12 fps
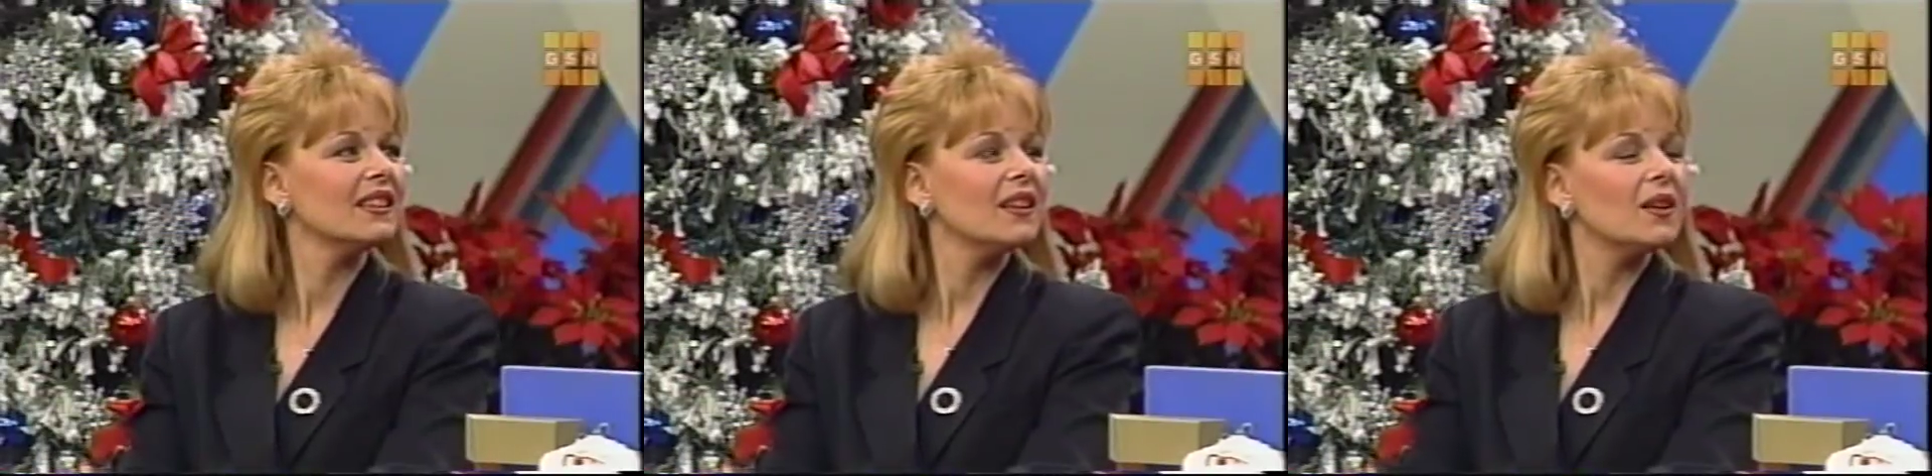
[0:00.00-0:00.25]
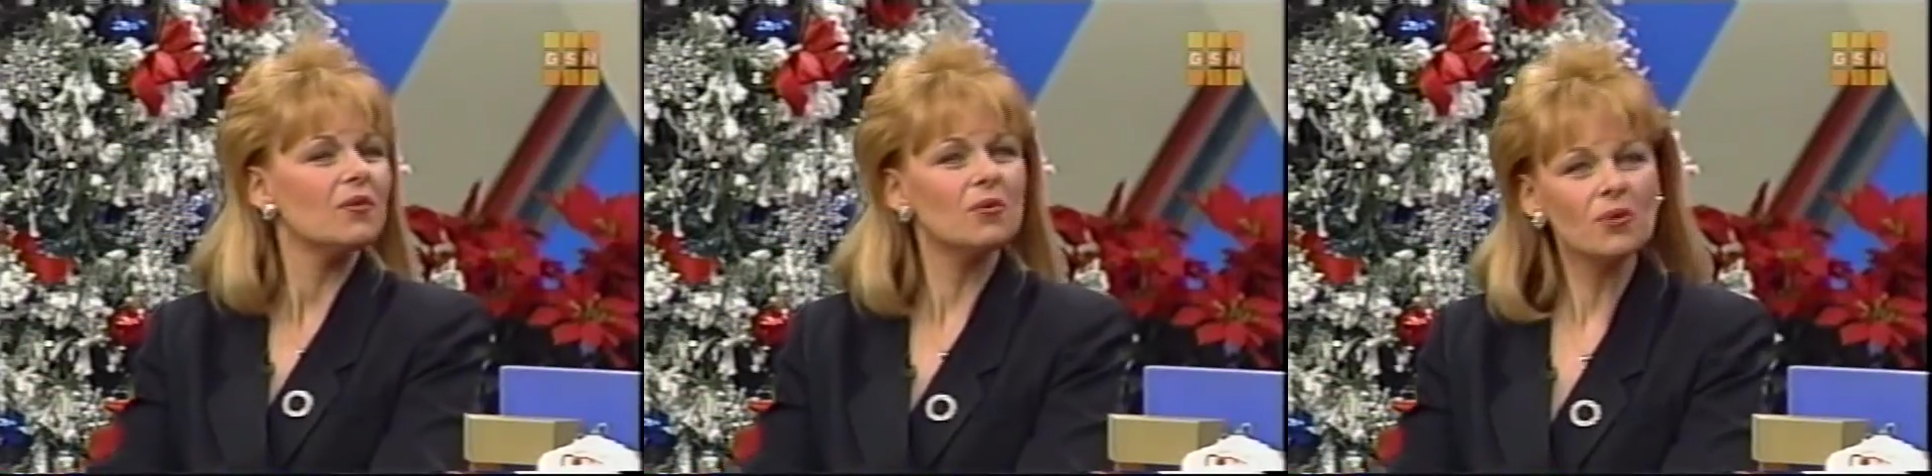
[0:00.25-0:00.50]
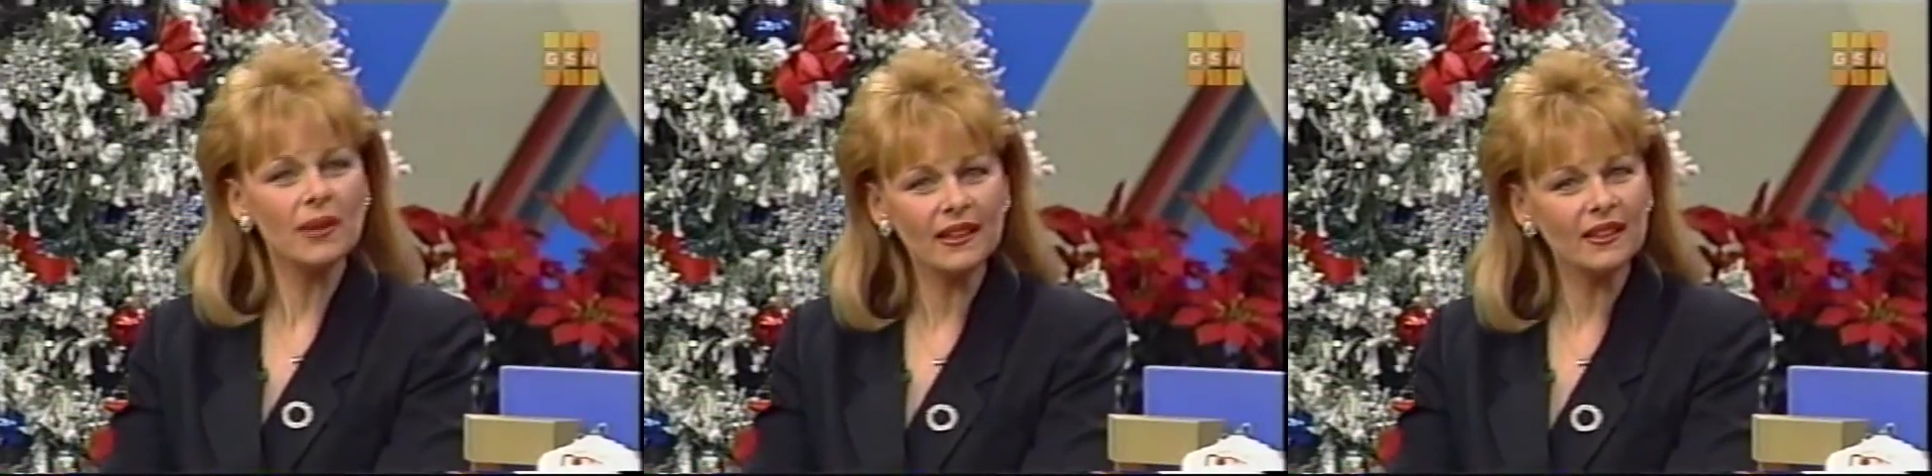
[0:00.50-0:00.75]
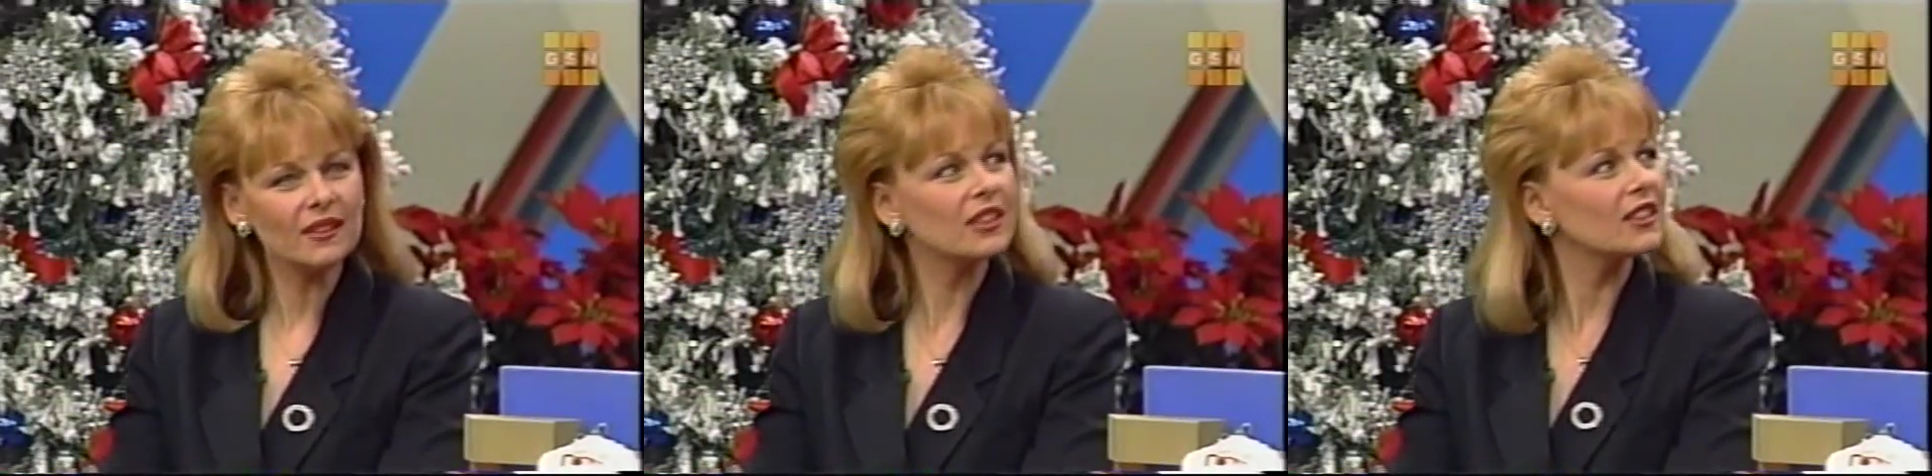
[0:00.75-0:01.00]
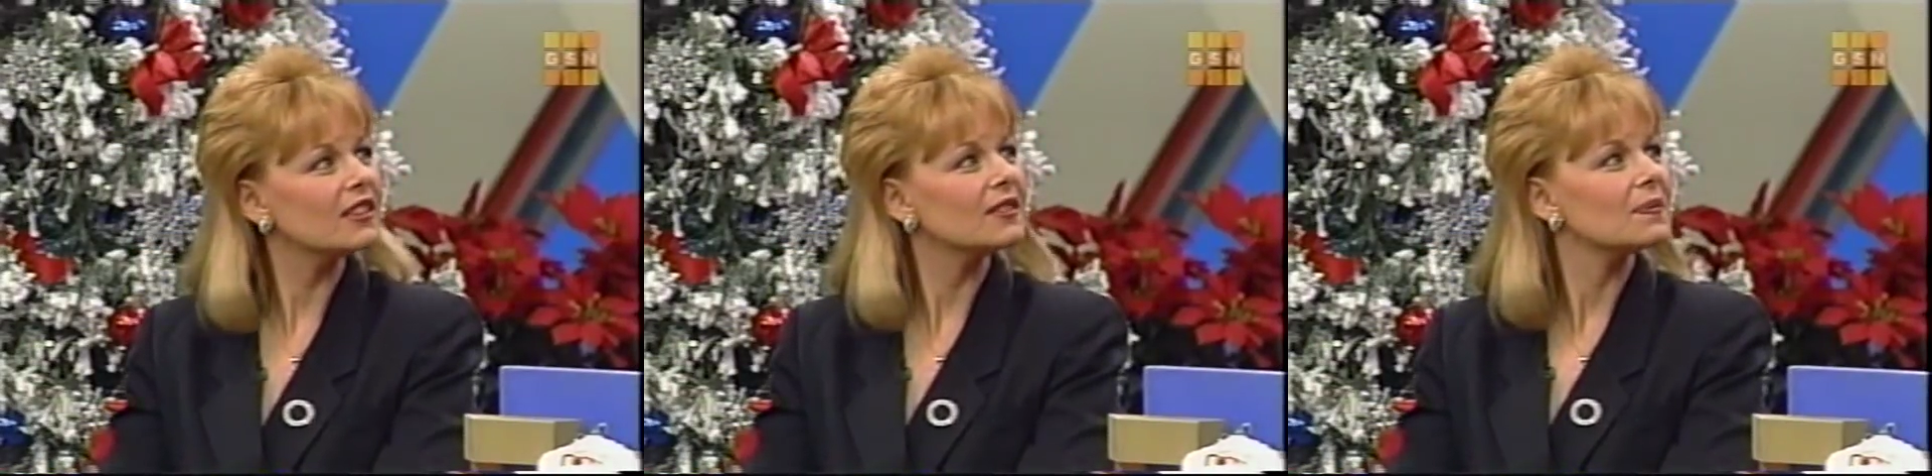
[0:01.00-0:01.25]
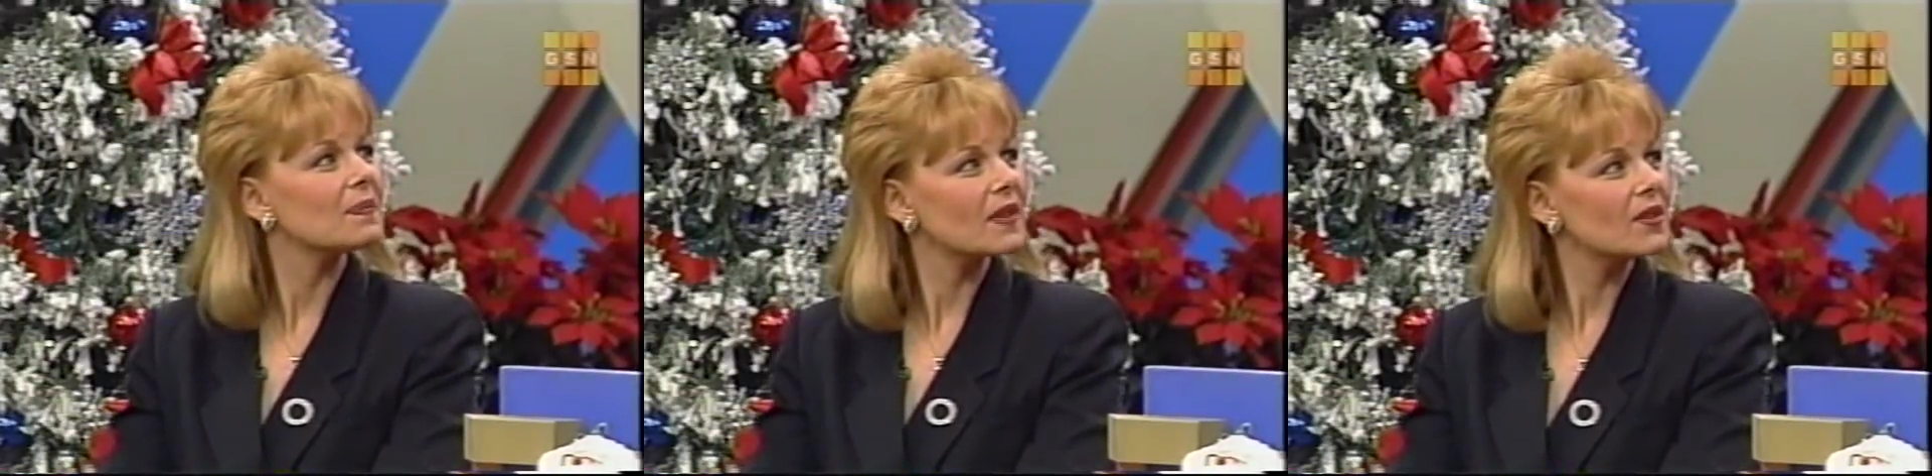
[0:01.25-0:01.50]
Belvedere? Real
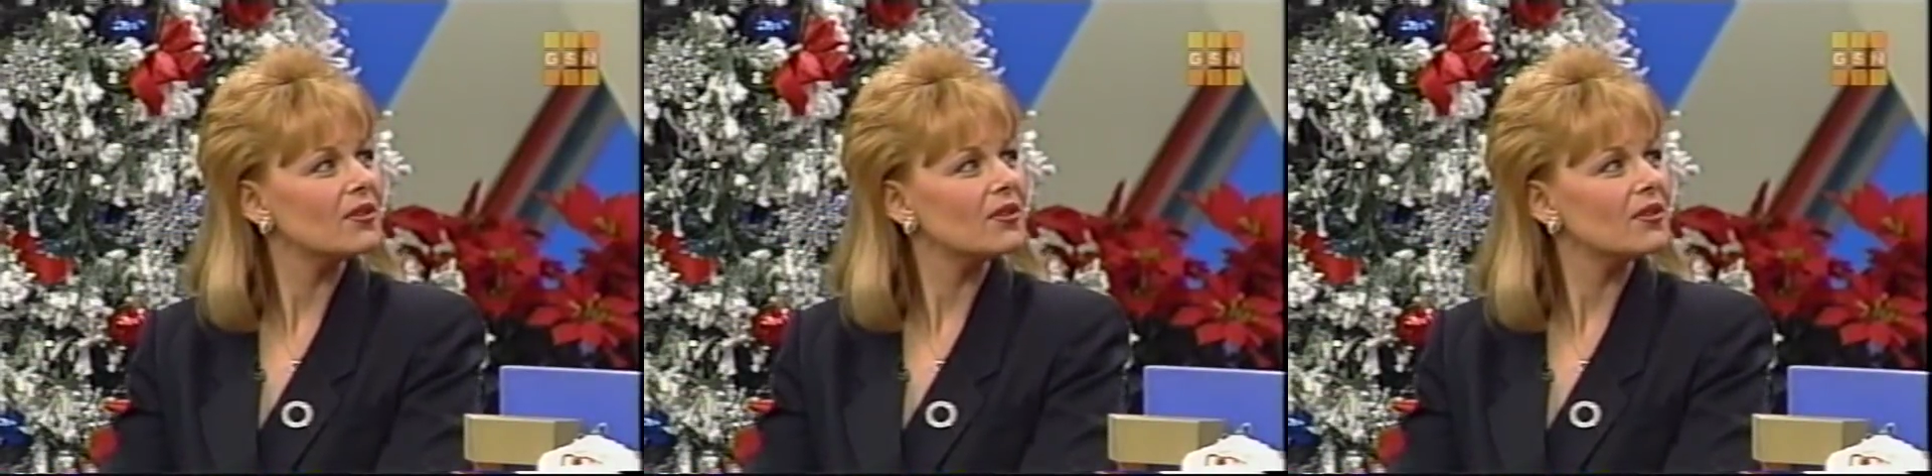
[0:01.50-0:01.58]
good.